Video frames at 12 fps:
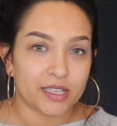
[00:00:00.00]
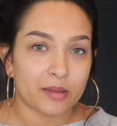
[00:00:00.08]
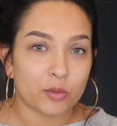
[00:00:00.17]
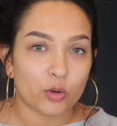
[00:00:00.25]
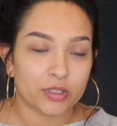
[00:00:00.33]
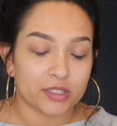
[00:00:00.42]
thing
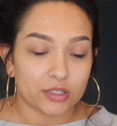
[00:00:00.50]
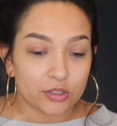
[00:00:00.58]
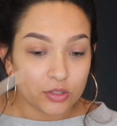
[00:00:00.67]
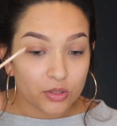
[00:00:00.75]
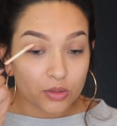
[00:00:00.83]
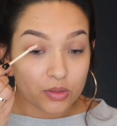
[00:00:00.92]
I'm going to
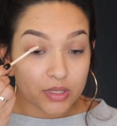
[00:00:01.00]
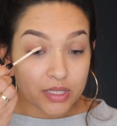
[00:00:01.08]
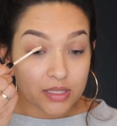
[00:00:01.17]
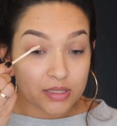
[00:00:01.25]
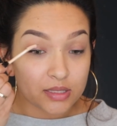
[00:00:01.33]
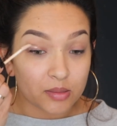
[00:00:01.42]
do
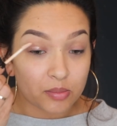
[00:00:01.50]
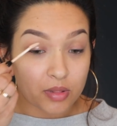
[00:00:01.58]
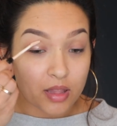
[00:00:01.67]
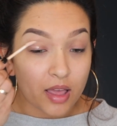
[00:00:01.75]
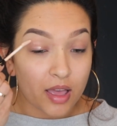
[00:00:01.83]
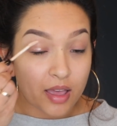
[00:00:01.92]
is
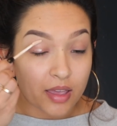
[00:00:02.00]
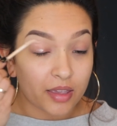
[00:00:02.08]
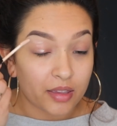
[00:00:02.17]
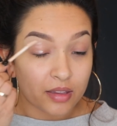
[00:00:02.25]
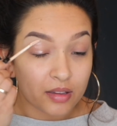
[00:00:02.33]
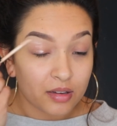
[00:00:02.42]

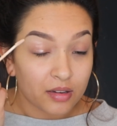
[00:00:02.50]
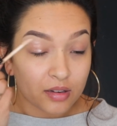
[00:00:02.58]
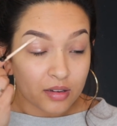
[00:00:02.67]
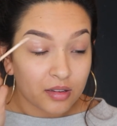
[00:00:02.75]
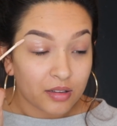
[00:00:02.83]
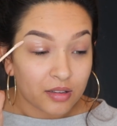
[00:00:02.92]
apply,
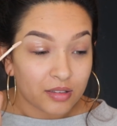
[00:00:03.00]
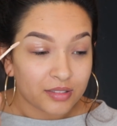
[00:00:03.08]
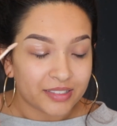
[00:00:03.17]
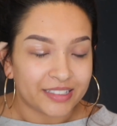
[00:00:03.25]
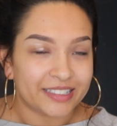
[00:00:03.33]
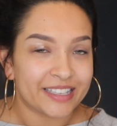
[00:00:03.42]

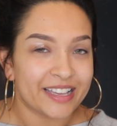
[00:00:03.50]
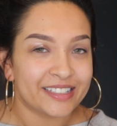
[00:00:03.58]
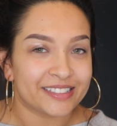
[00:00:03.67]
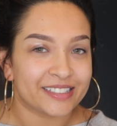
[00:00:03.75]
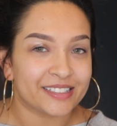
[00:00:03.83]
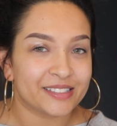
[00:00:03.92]

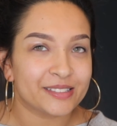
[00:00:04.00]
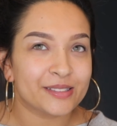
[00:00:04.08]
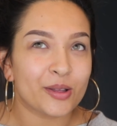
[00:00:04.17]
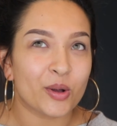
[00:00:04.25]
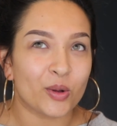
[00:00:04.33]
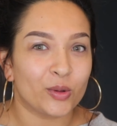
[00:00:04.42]
yes, this is
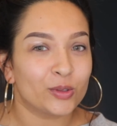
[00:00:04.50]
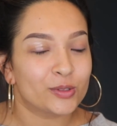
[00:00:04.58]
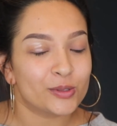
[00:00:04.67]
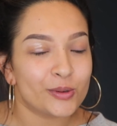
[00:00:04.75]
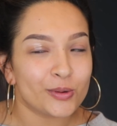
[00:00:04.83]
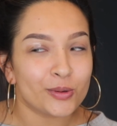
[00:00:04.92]
the old
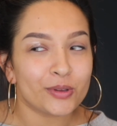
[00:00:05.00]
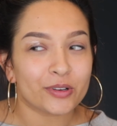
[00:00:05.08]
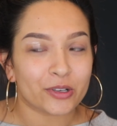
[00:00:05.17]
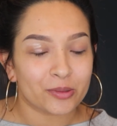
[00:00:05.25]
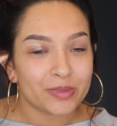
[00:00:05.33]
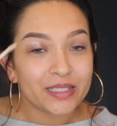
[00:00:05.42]
school
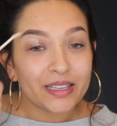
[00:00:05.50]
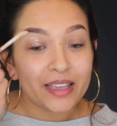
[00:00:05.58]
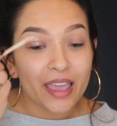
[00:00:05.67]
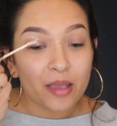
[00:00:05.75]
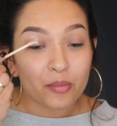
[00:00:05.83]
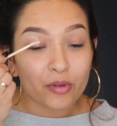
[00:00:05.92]
Urban
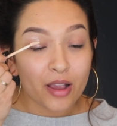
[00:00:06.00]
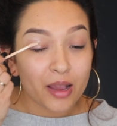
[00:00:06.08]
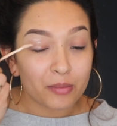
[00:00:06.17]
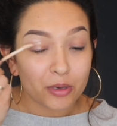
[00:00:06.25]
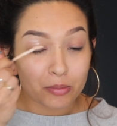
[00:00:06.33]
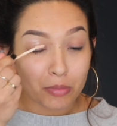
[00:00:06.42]
Decay Primer
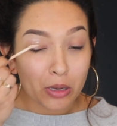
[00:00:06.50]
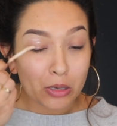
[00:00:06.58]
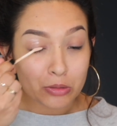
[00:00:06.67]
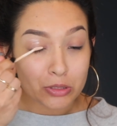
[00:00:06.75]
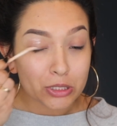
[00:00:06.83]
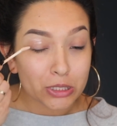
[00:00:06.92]

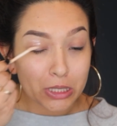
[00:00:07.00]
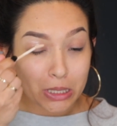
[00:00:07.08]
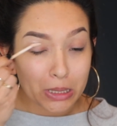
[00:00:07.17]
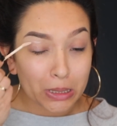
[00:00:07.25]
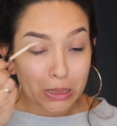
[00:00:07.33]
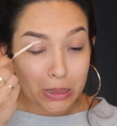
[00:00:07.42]
Potion.
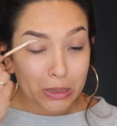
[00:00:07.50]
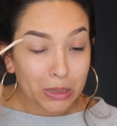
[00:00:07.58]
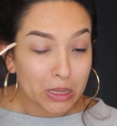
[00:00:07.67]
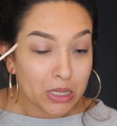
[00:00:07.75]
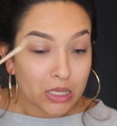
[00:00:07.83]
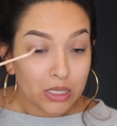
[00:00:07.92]

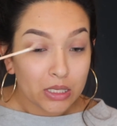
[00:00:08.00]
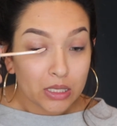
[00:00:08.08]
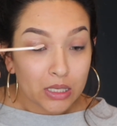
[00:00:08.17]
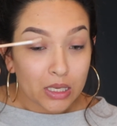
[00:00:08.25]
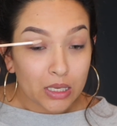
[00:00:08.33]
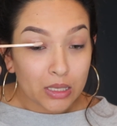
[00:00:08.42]

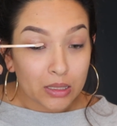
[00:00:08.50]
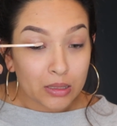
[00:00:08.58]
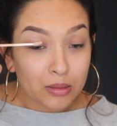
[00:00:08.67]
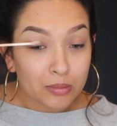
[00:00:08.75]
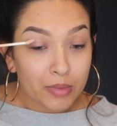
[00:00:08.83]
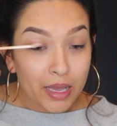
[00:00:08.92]

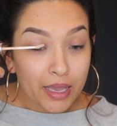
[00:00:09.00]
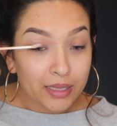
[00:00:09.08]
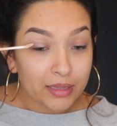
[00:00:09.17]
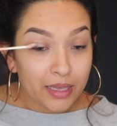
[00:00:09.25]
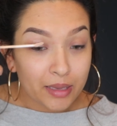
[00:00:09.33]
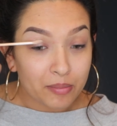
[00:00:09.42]
I
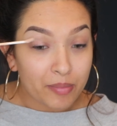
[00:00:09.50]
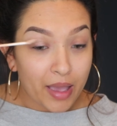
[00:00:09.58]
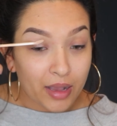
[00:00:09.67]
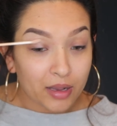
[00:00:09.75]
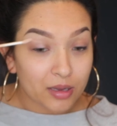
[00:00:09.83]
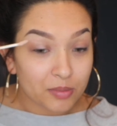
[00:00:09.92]
had like
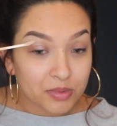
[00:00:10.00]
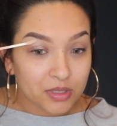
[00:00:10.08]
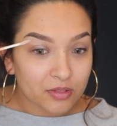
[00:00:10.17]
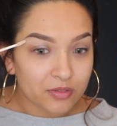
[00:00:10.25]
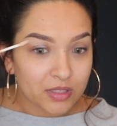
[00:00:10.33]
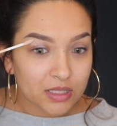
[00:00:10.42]
backups
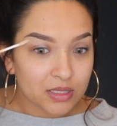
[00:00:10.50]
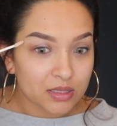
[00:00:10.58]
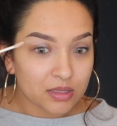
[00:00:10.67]
of this